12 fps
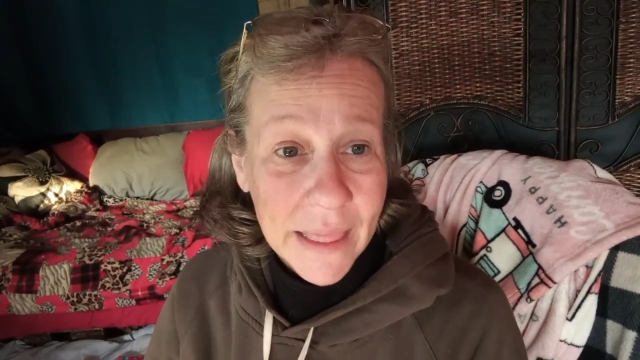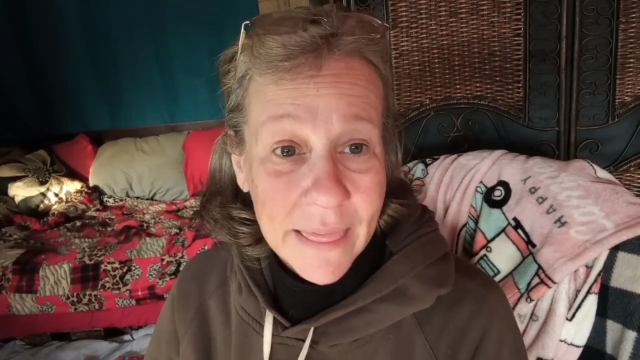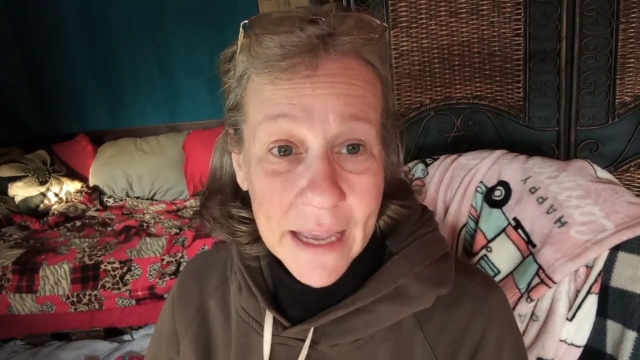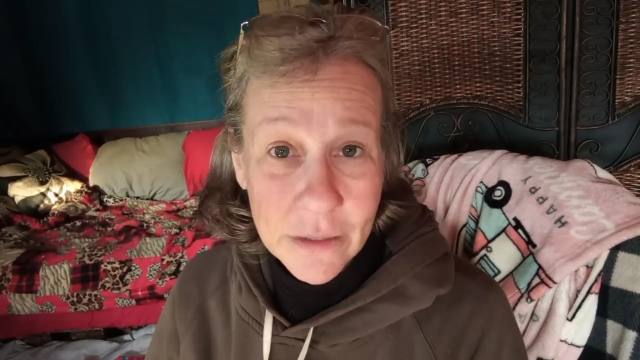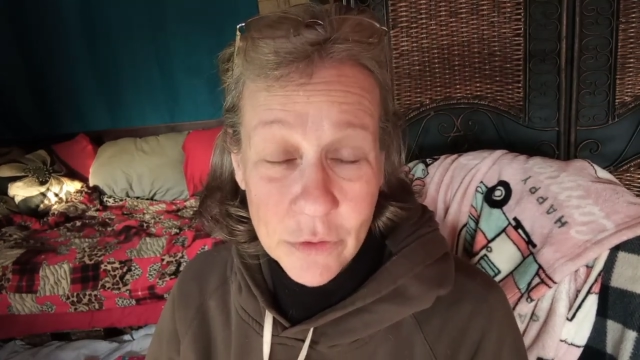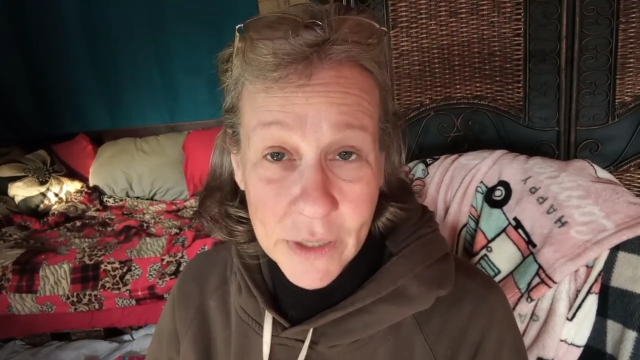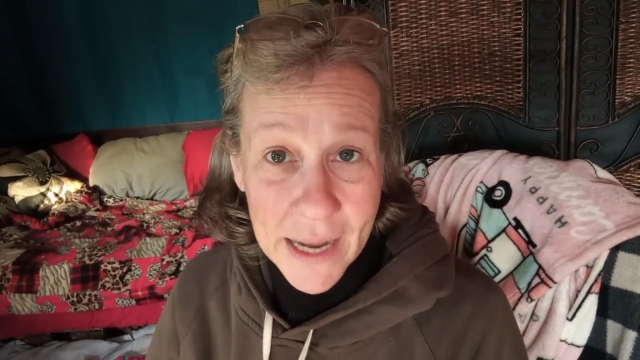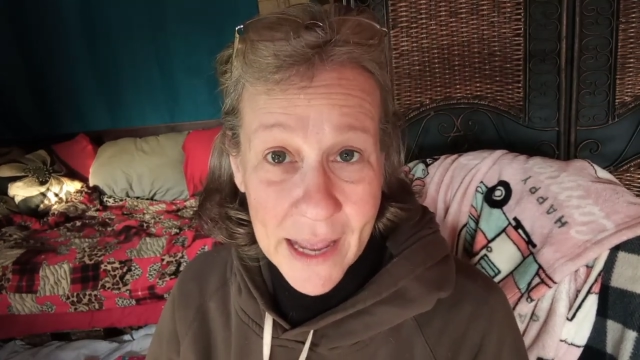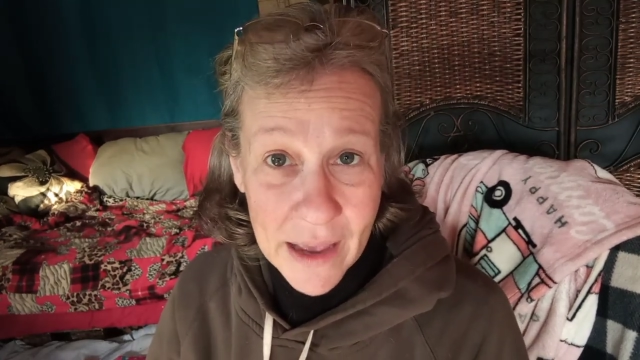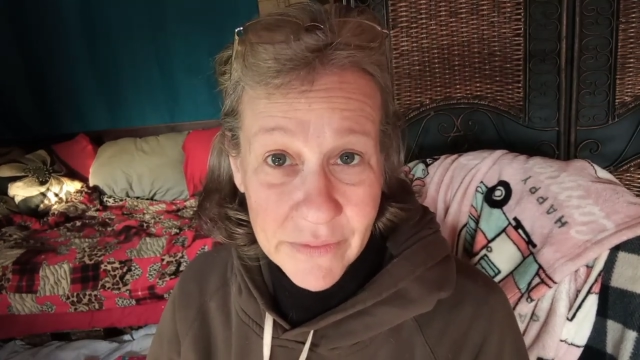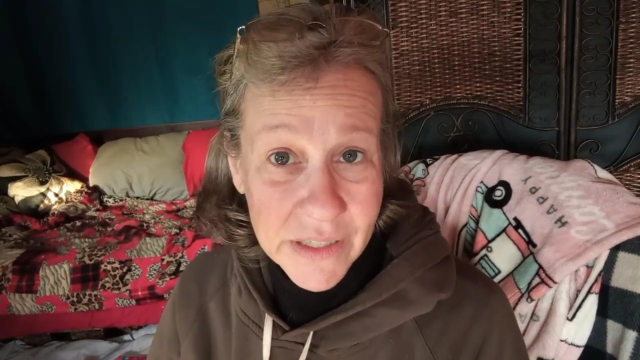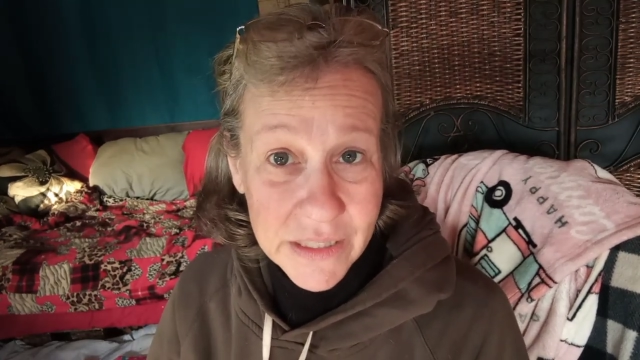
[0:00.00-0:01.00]
that you can
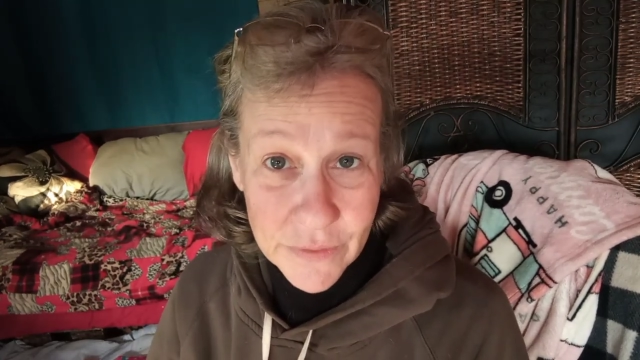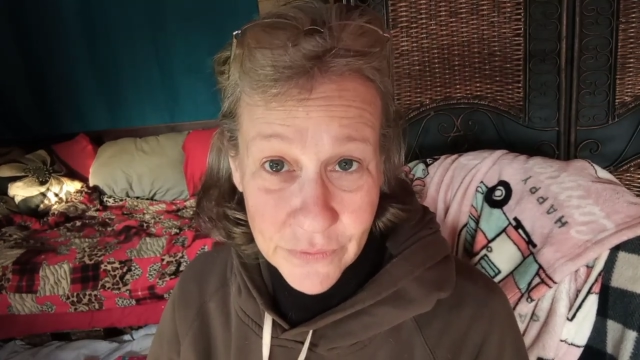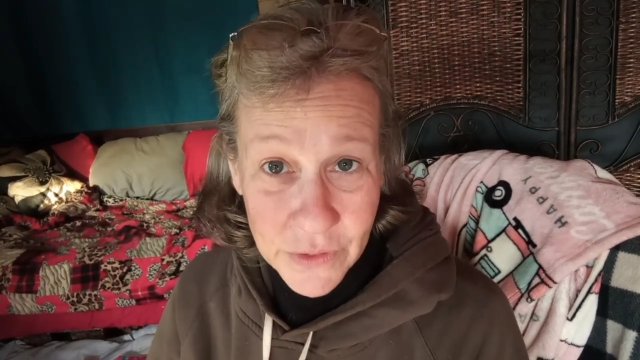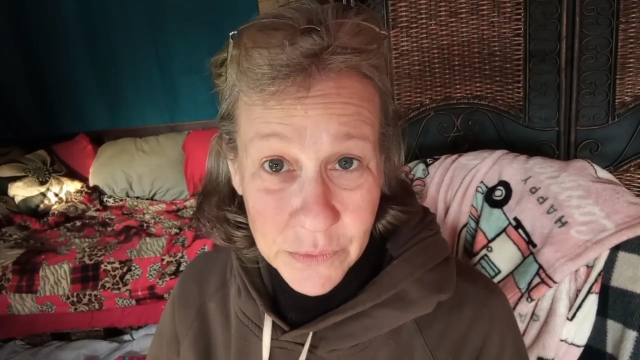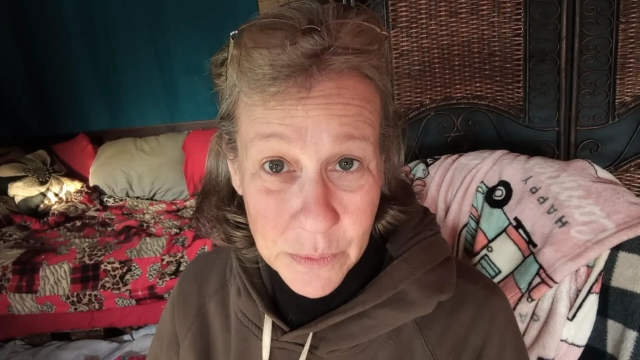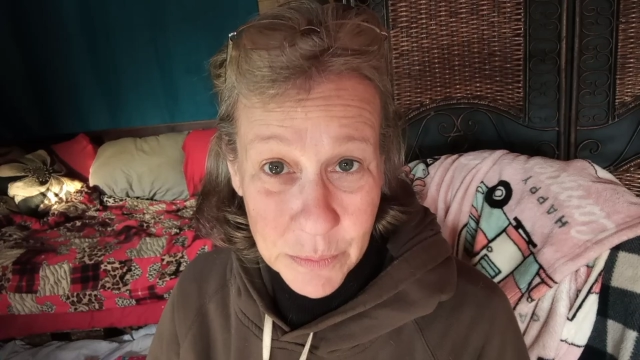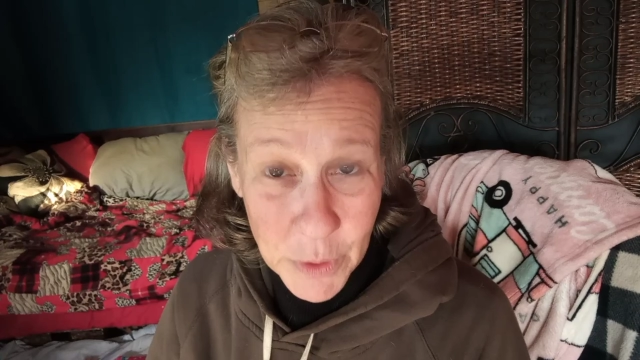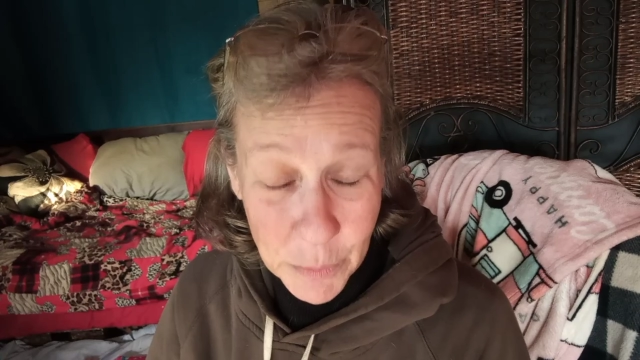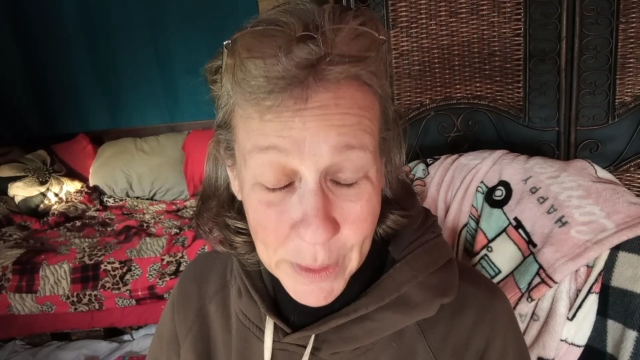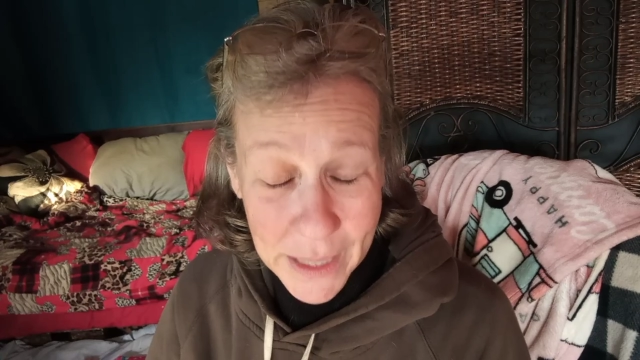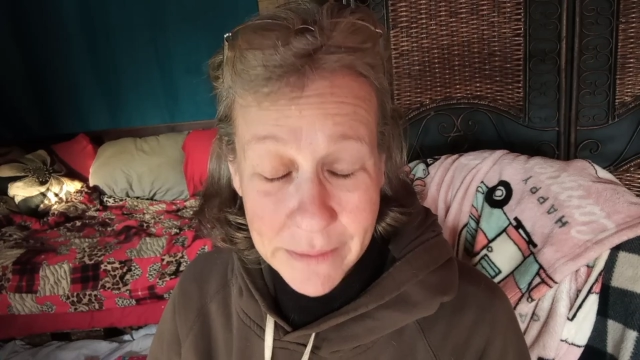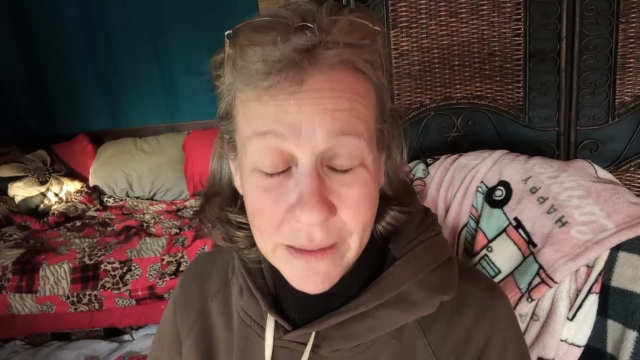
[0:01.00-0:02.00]
have, and it's filled with
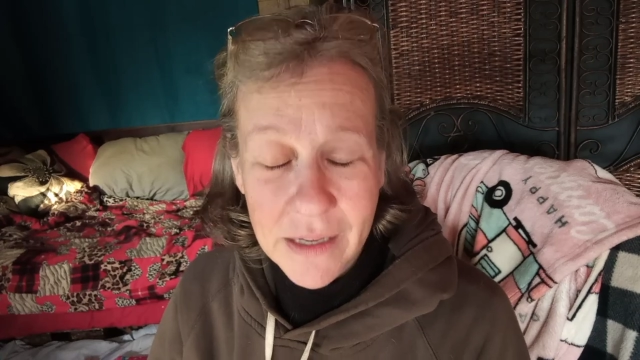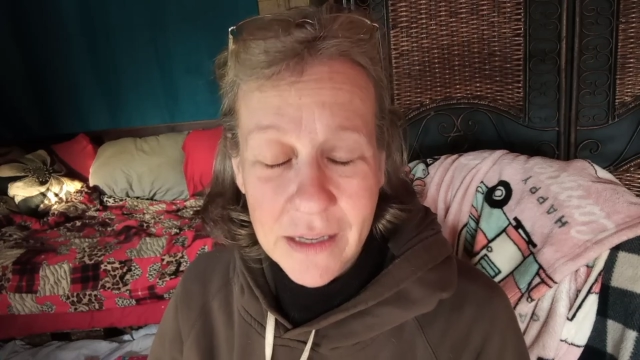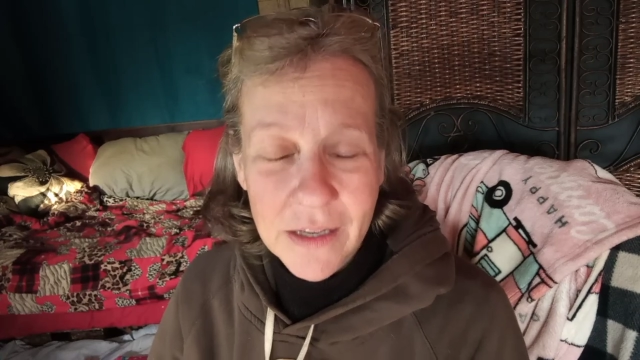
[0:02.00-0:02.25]
propane.